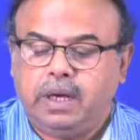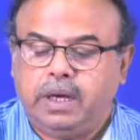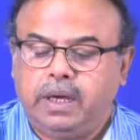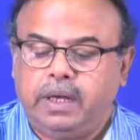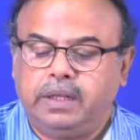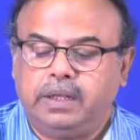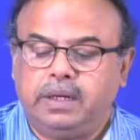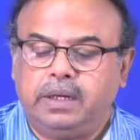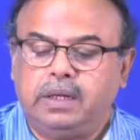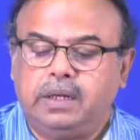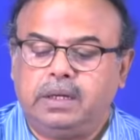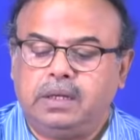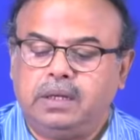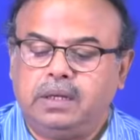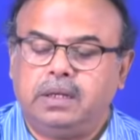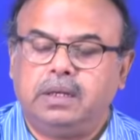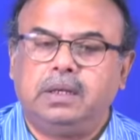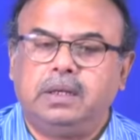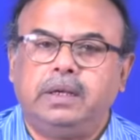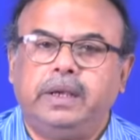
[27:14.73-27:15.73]
in the
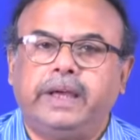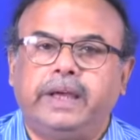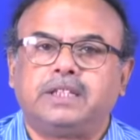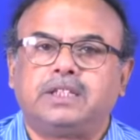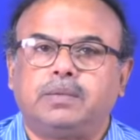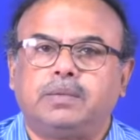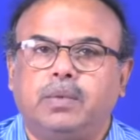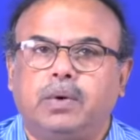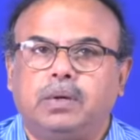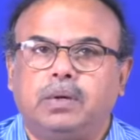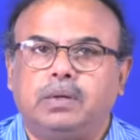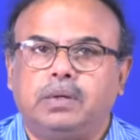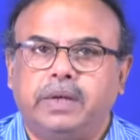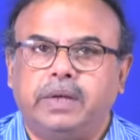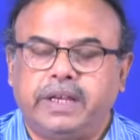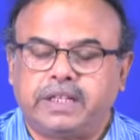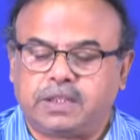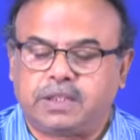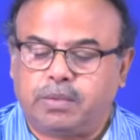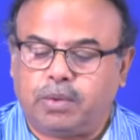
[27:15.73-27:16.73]
next
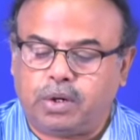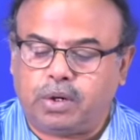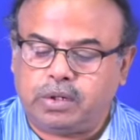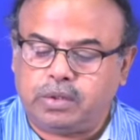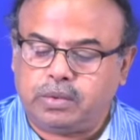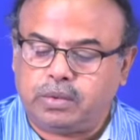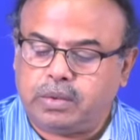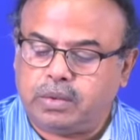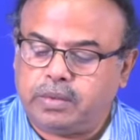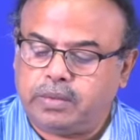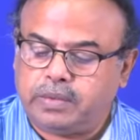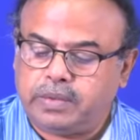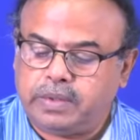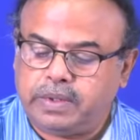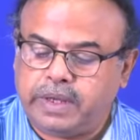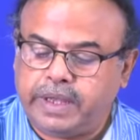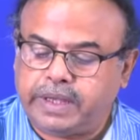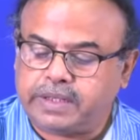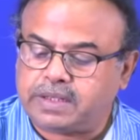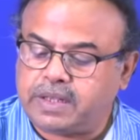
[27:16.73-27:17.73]
module,
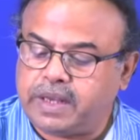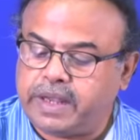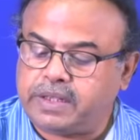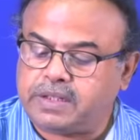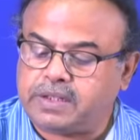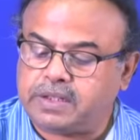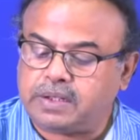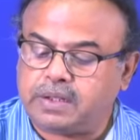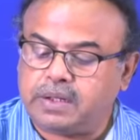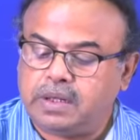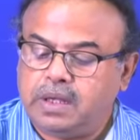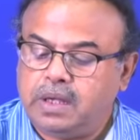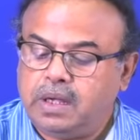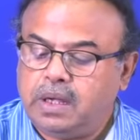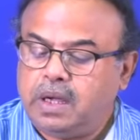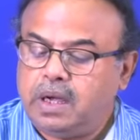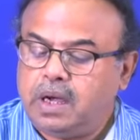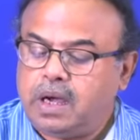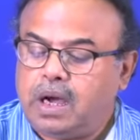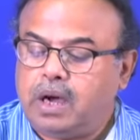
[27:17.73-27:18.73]
next lecture.
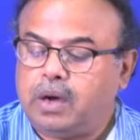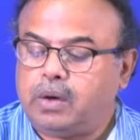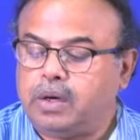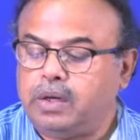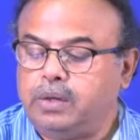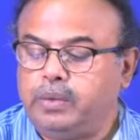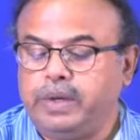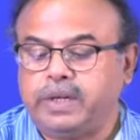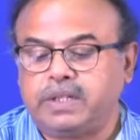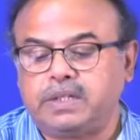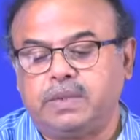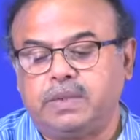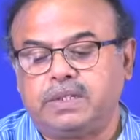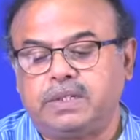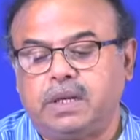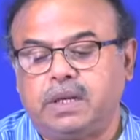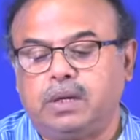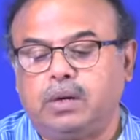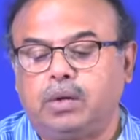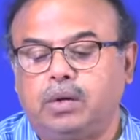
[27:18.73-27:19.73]
How can we express
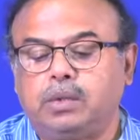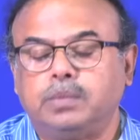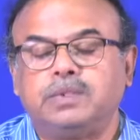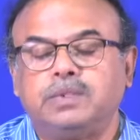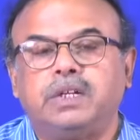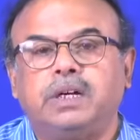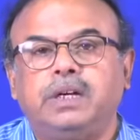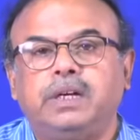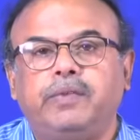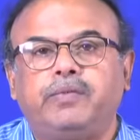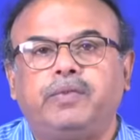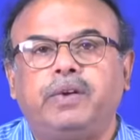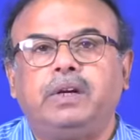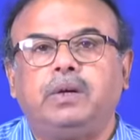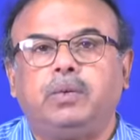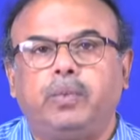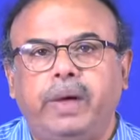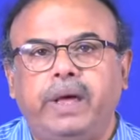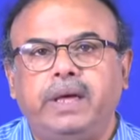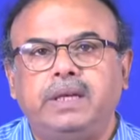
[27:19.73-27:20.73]
algorithms? There are
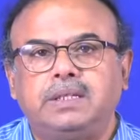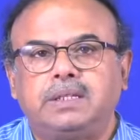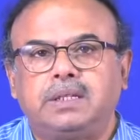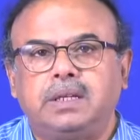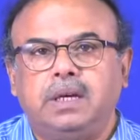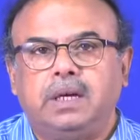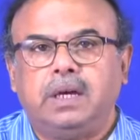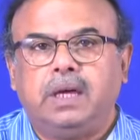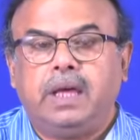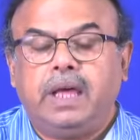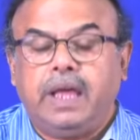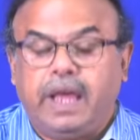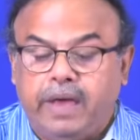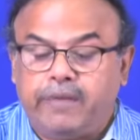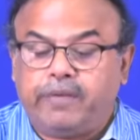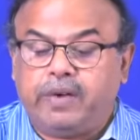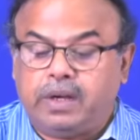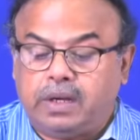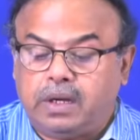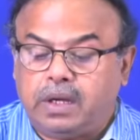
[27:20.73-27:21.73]
different ways.
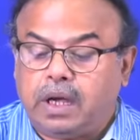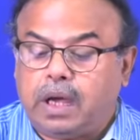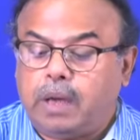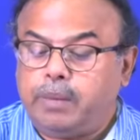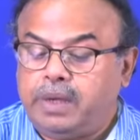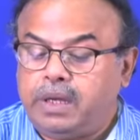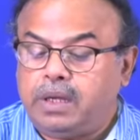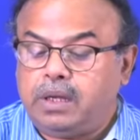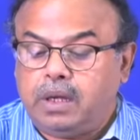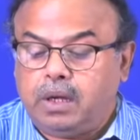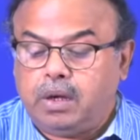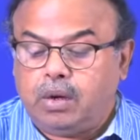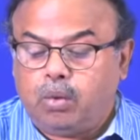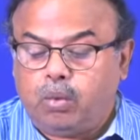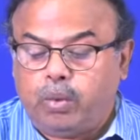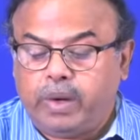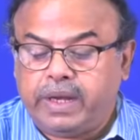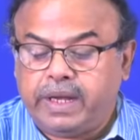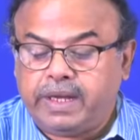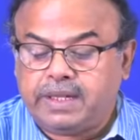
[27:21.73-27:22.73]
Even, I mean,
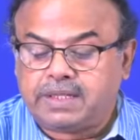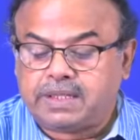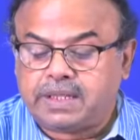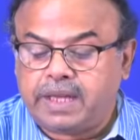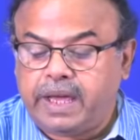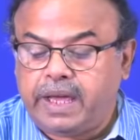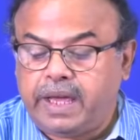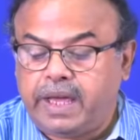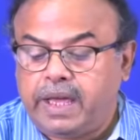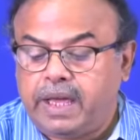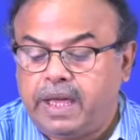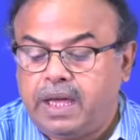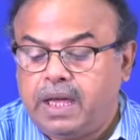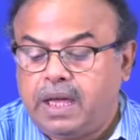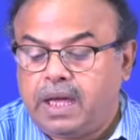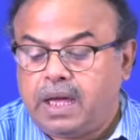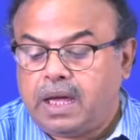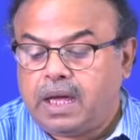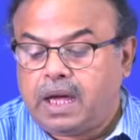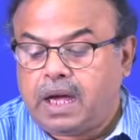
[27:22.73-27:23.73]
when I say
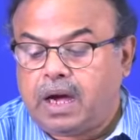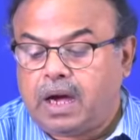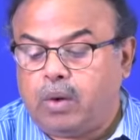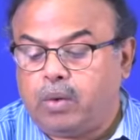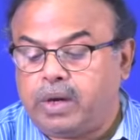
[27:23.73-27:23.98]
how